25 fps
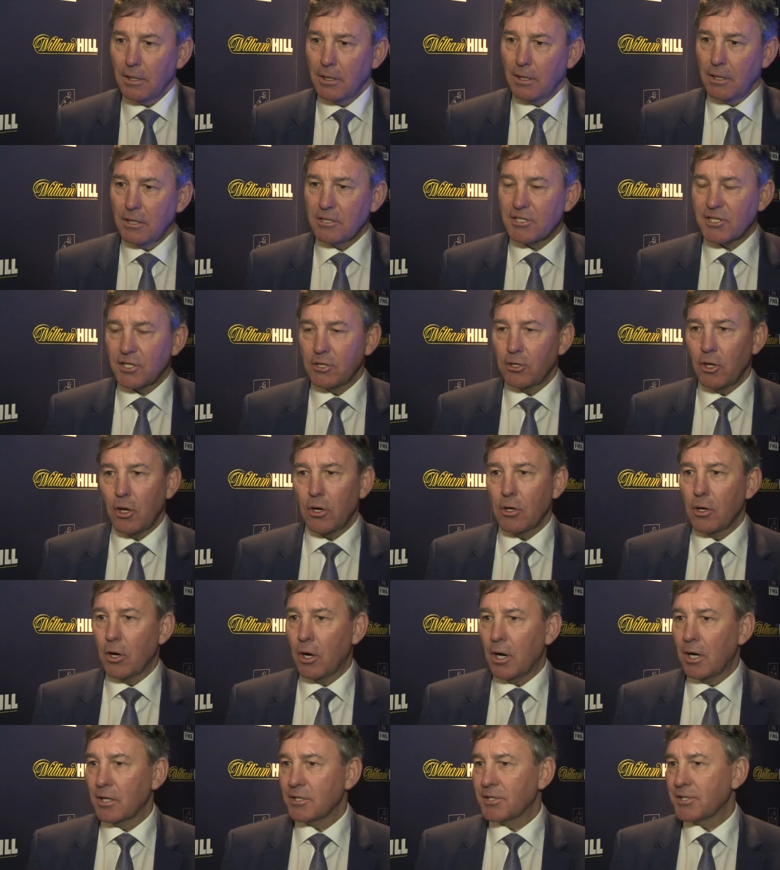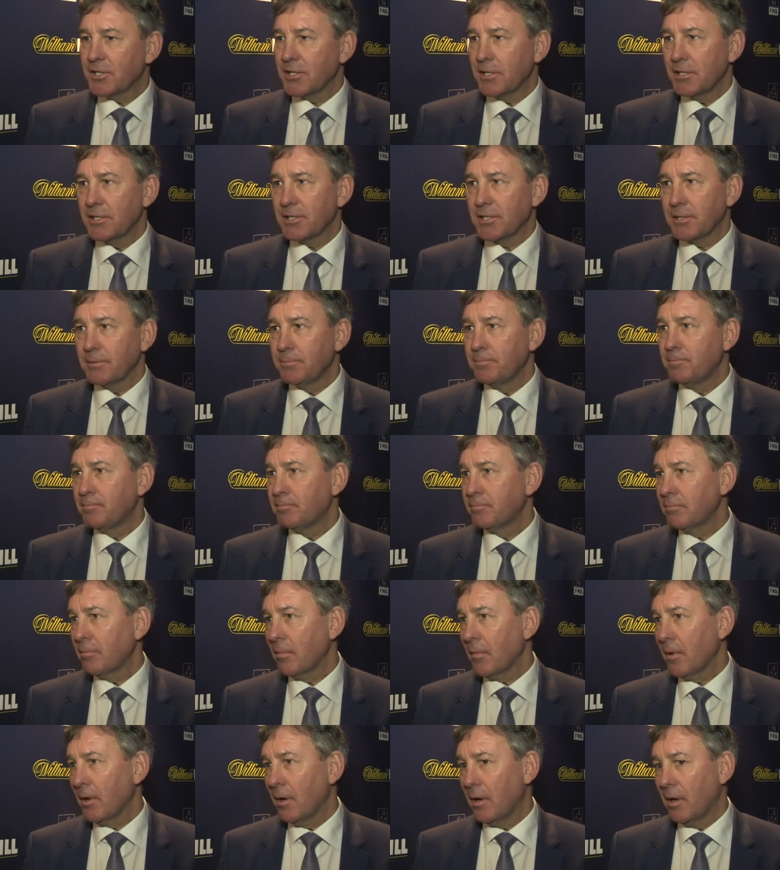It's a long, hard season,
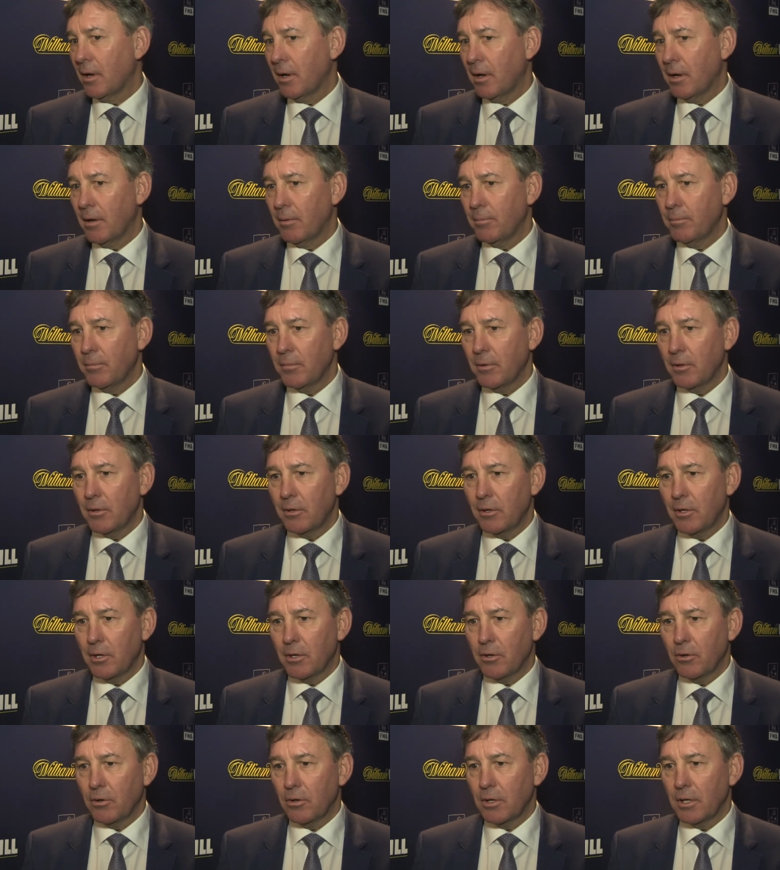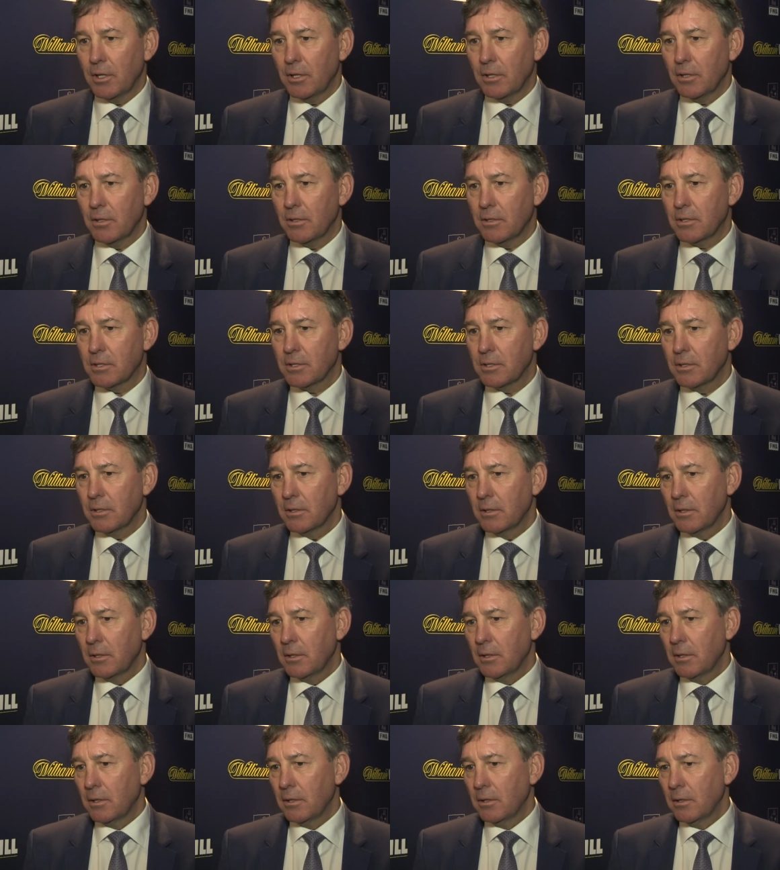you know, and
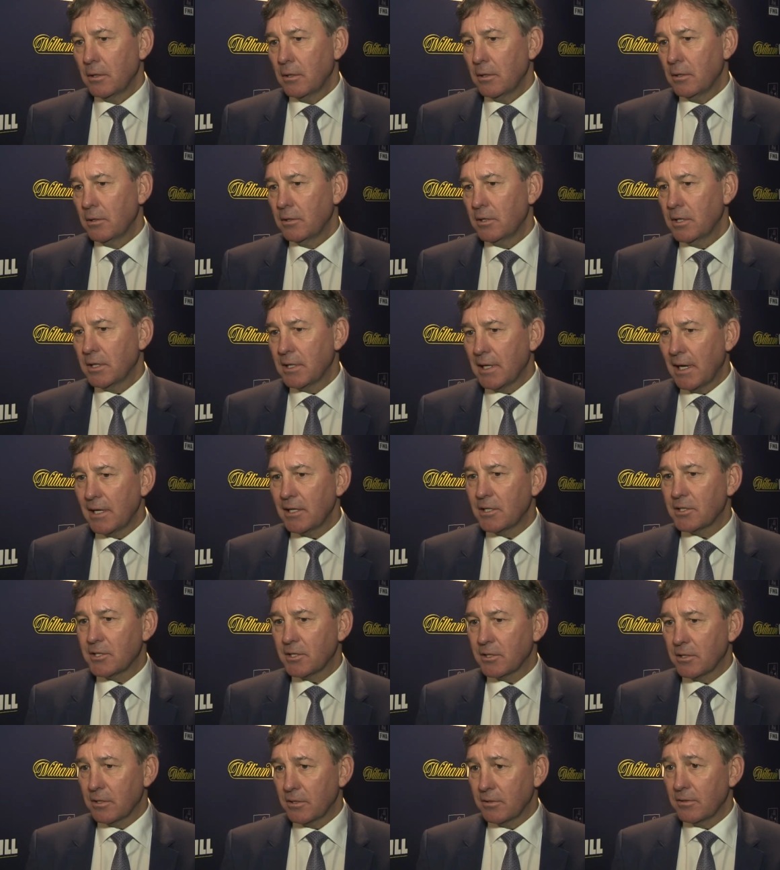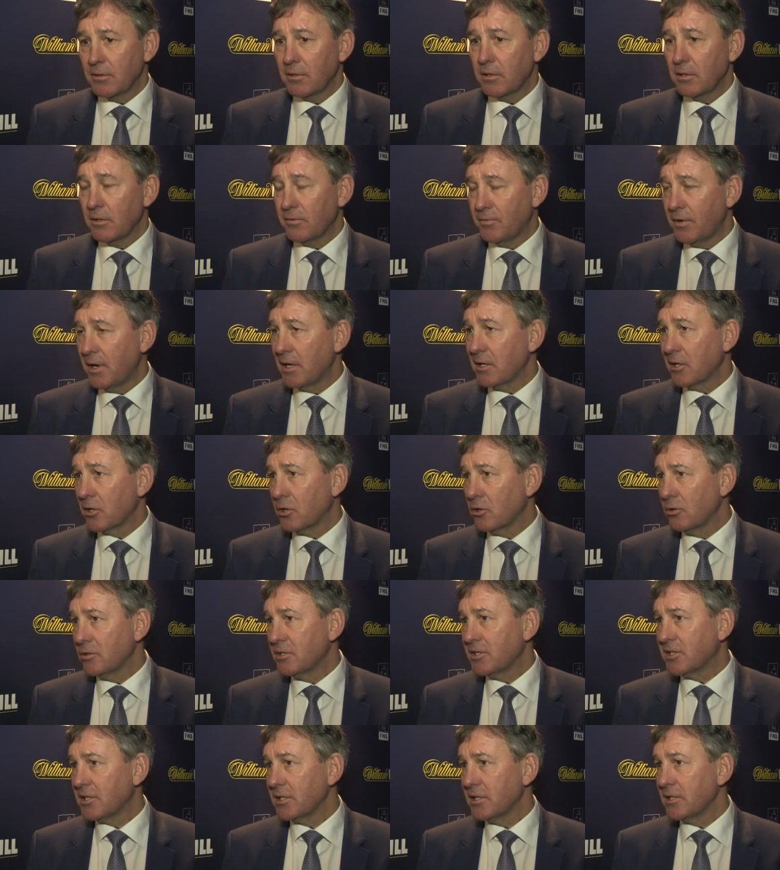United have had a
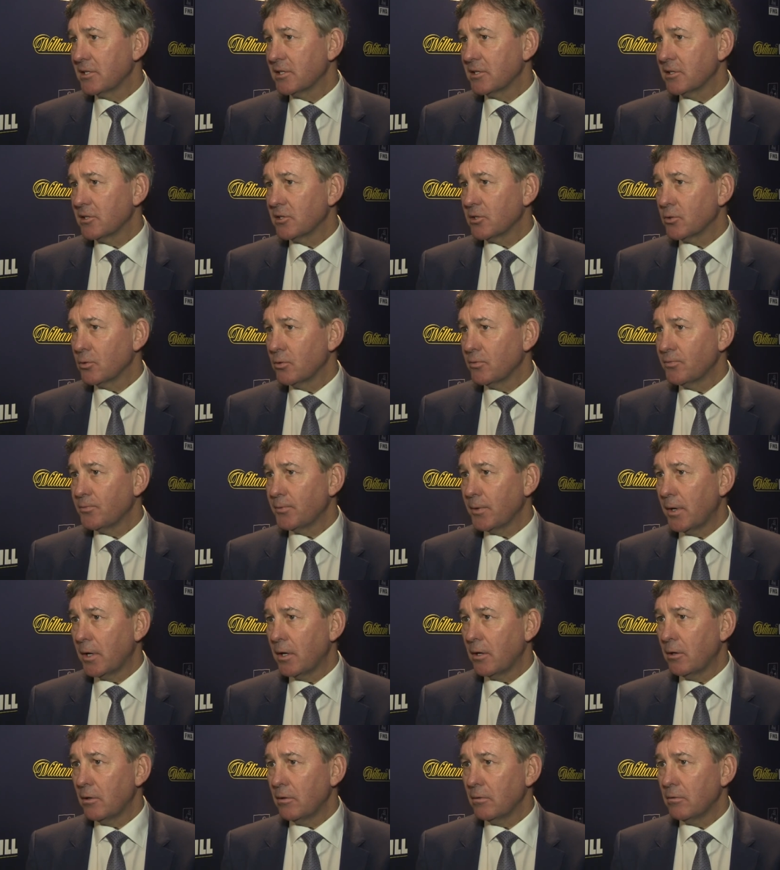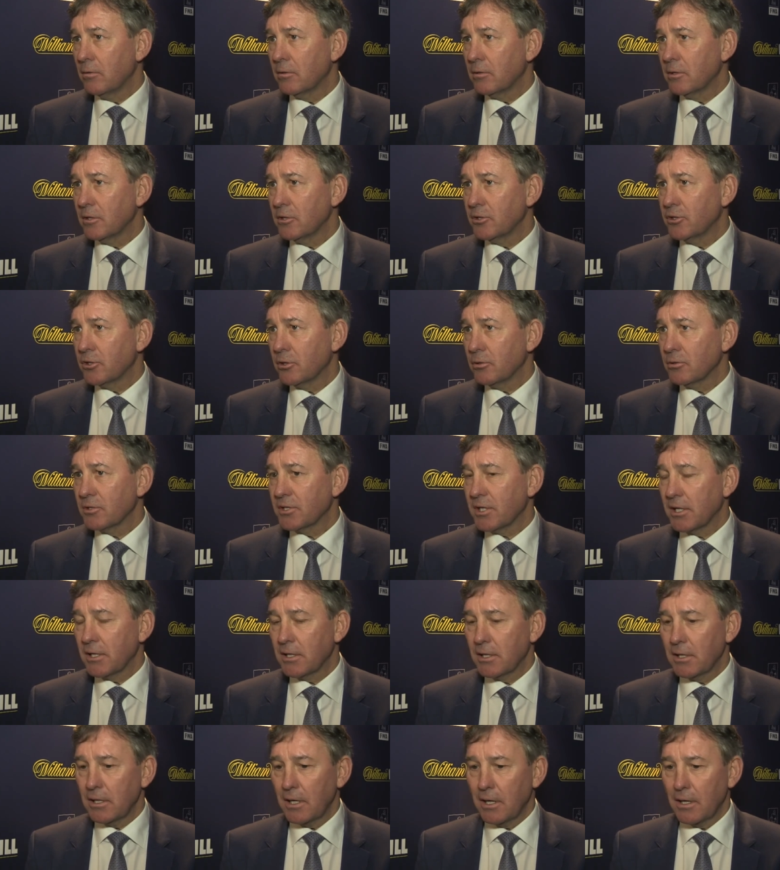good season so far under
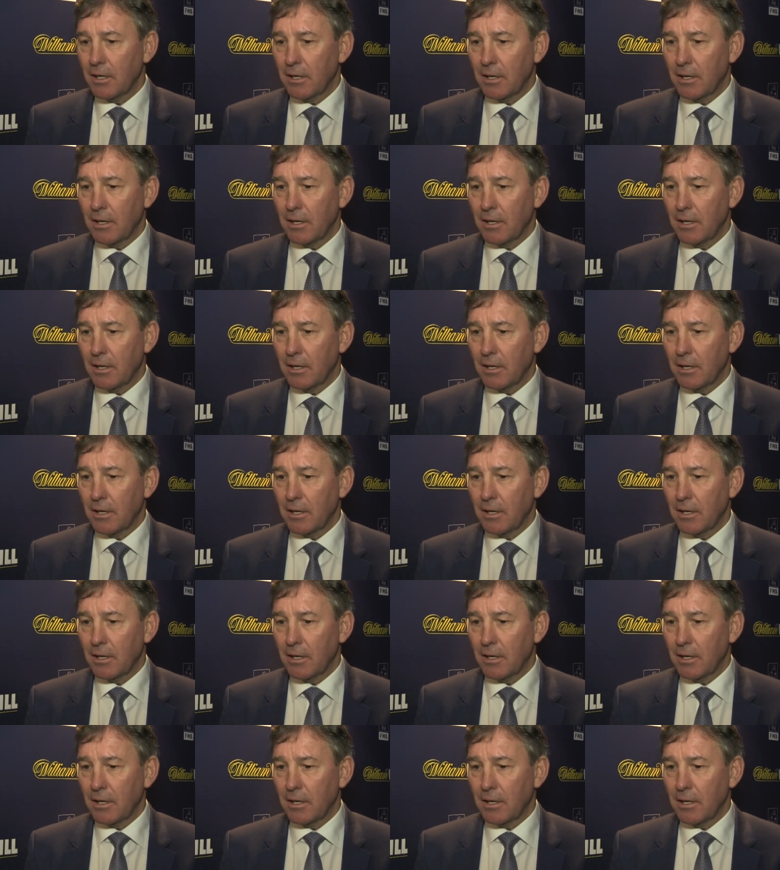Jose.